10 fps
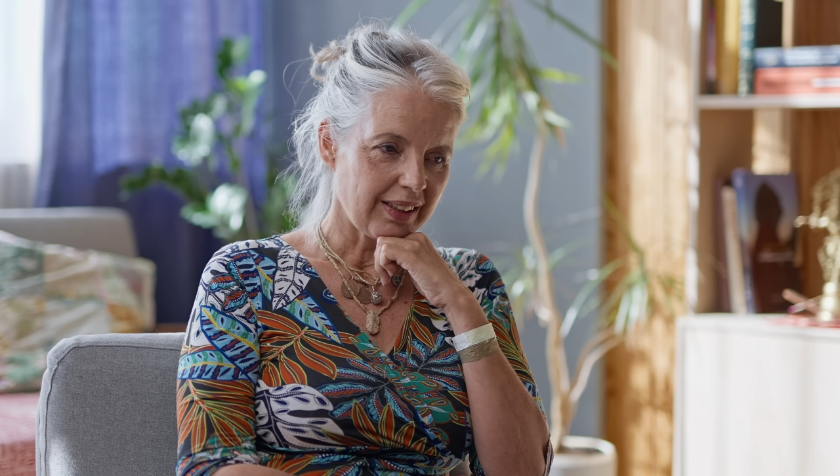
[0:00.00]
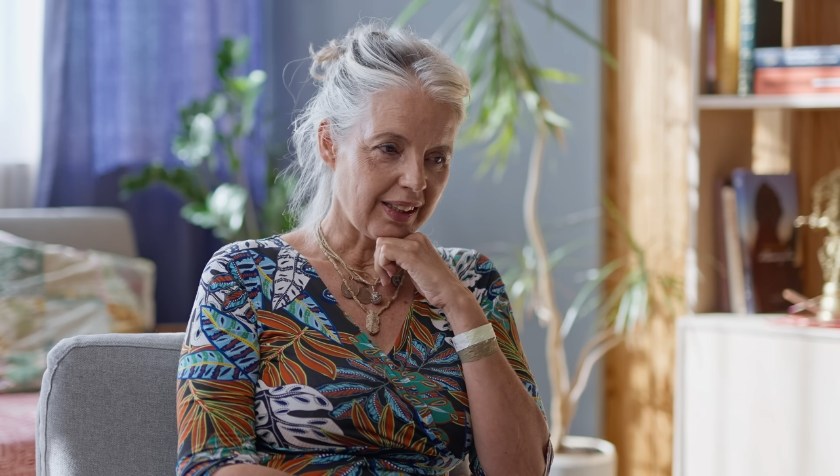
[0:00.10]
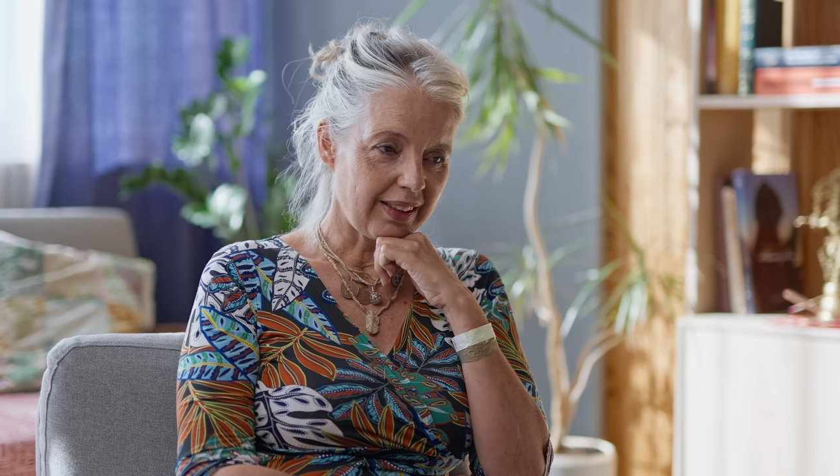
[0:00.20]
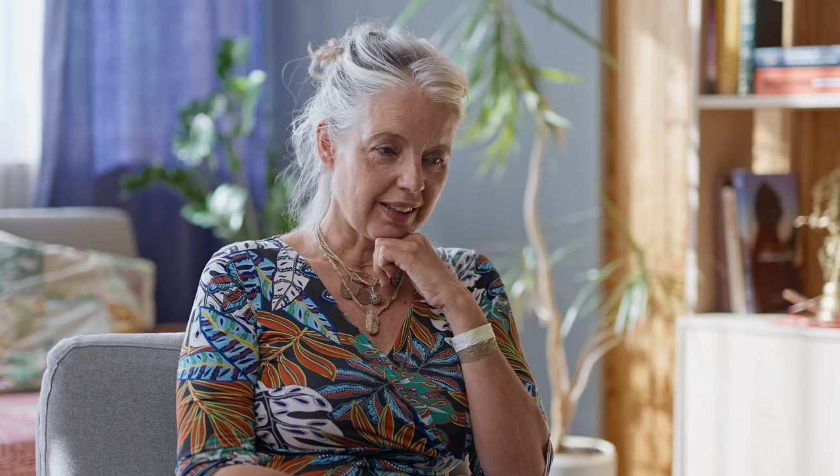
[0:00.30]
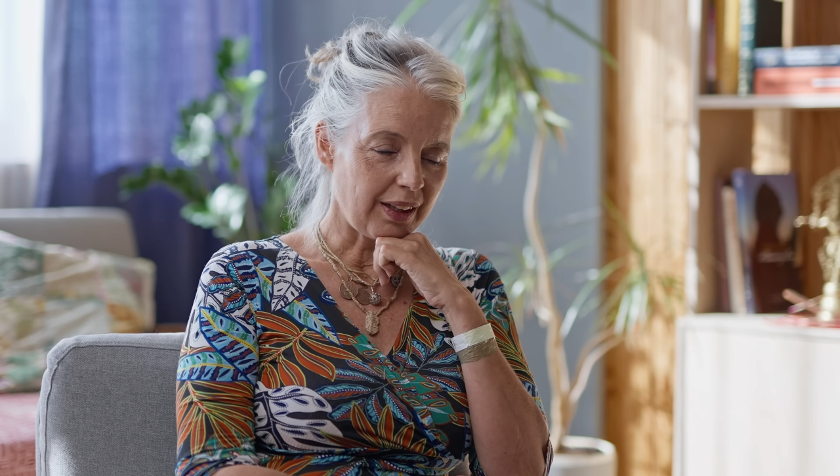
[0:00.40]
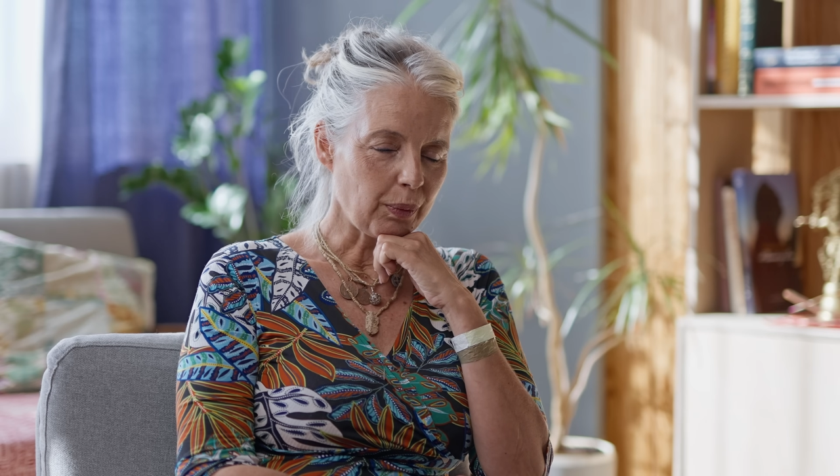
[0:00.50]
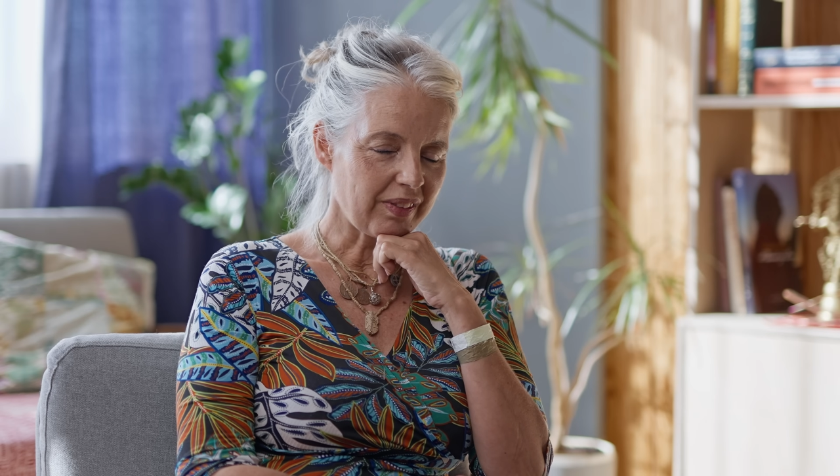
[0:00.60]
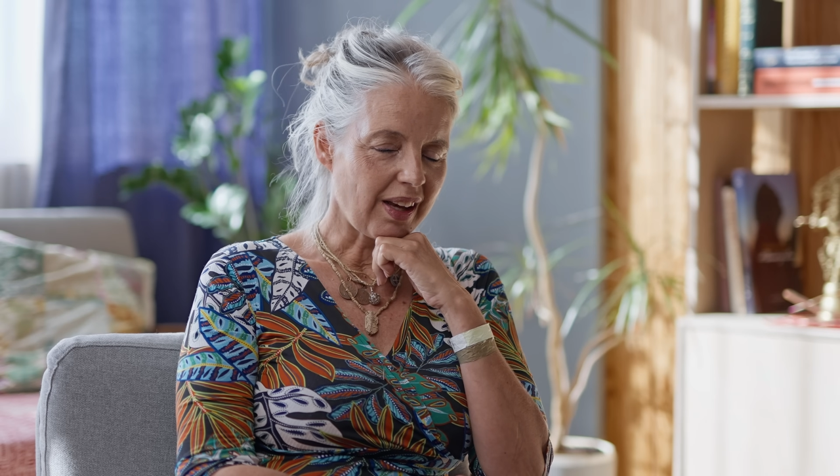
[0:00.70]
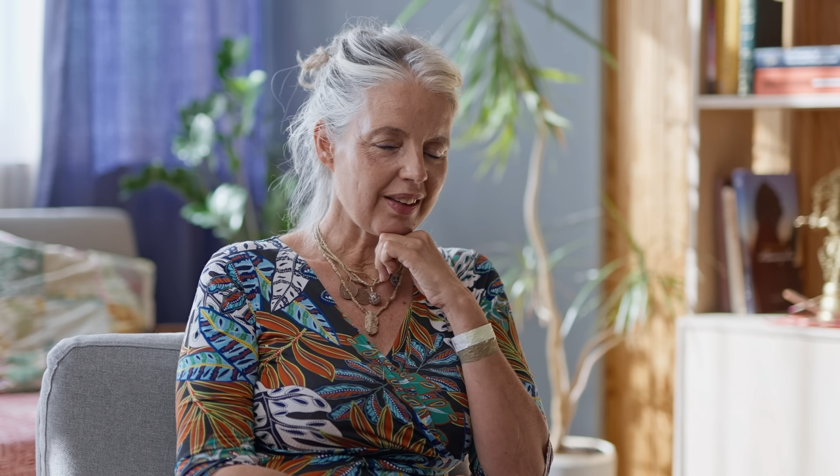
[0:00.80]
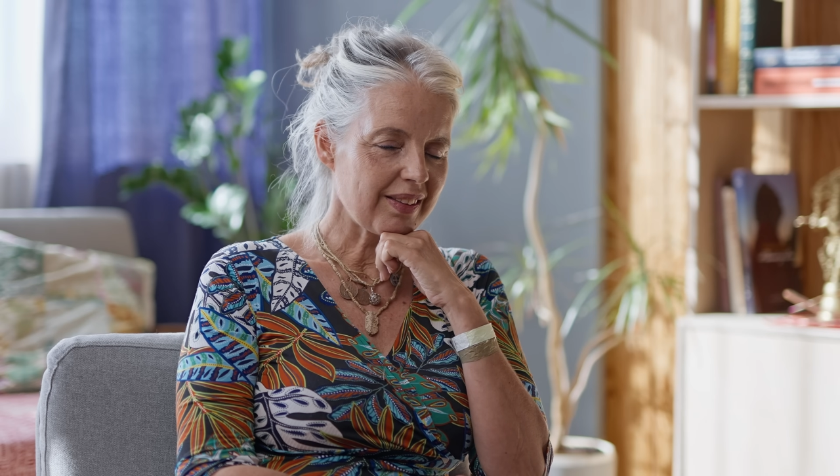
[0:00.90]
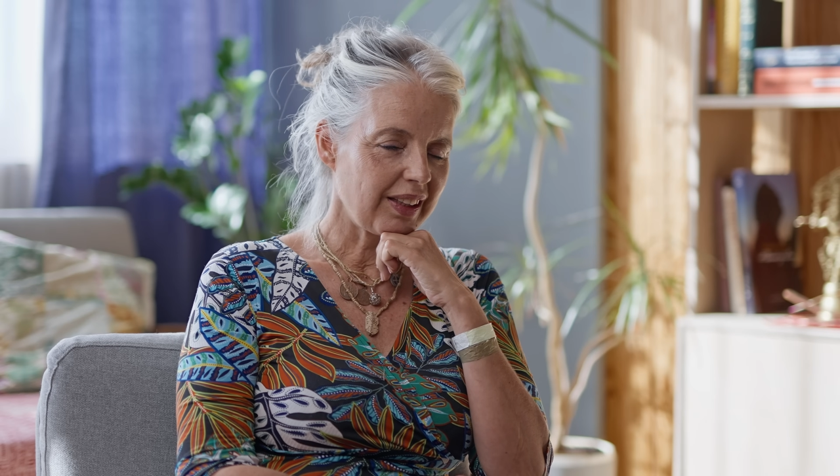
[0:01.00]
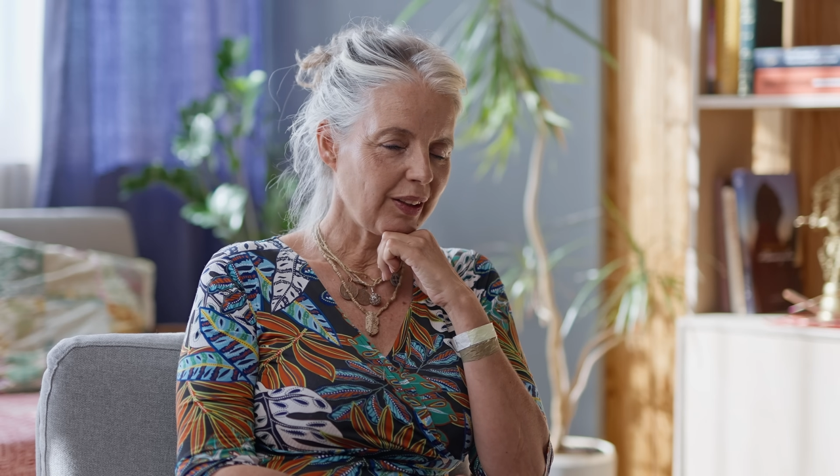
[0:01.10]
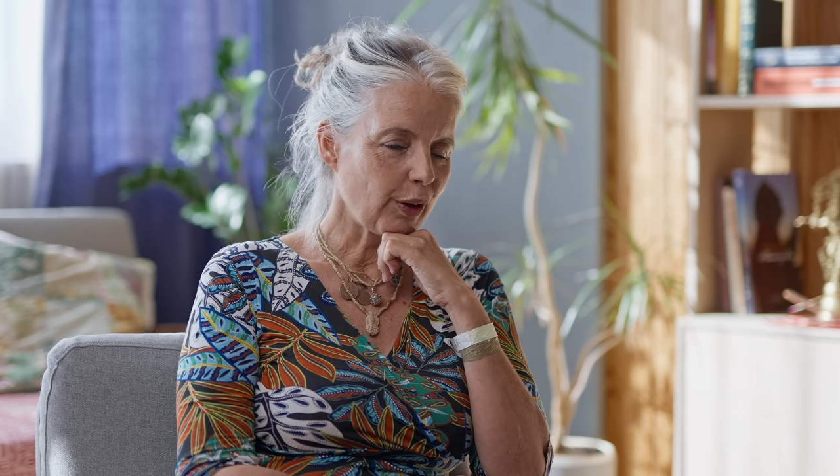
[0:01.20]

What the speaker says: And I was asking